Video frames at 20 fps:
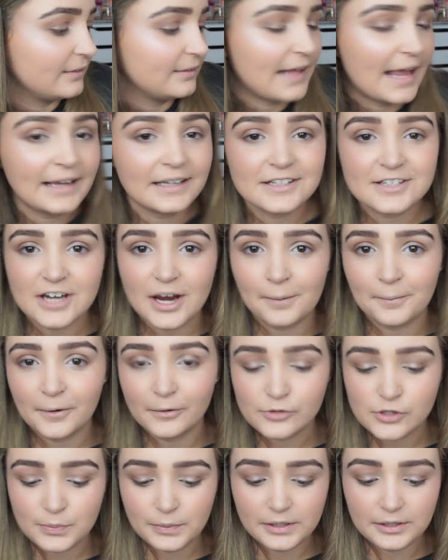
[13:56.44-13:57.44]
Next, I'm
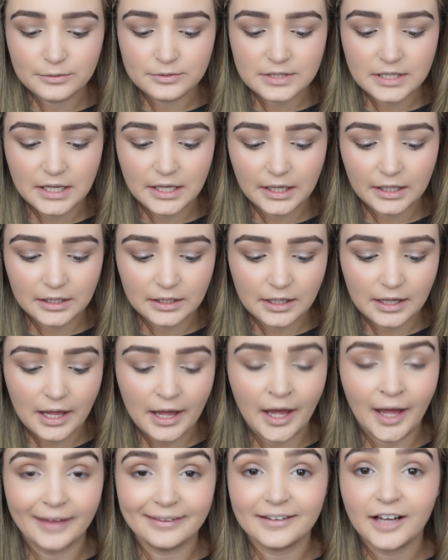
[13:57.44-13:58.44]
going to be using
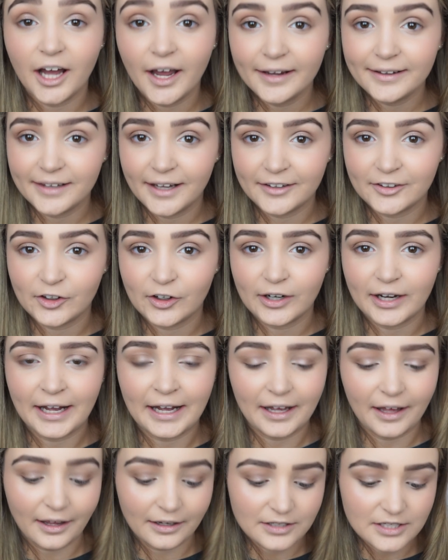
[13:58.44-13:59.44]
an eyeliner,
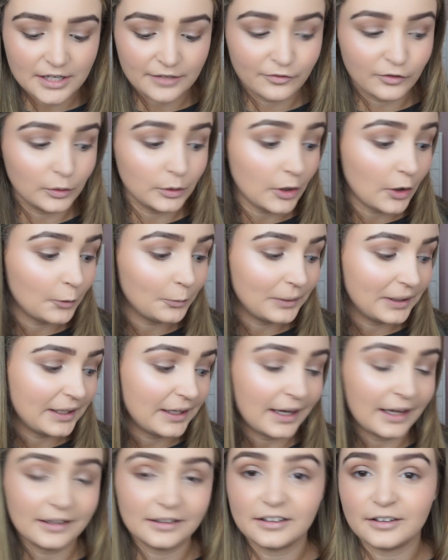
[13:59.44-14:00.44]
and if you know
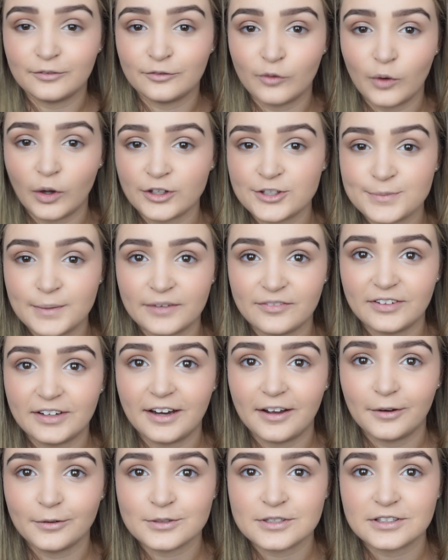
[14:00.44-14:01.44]
me and you've watched my
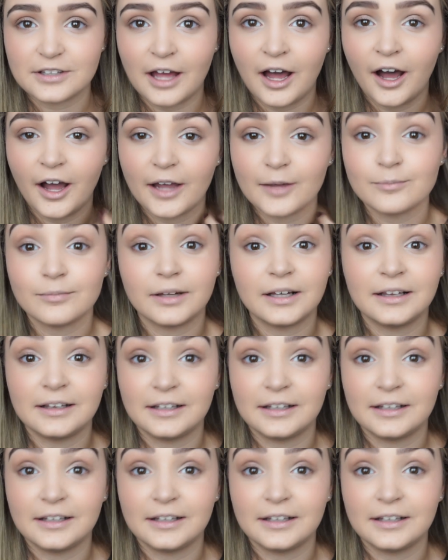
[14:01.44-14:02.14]
videos, I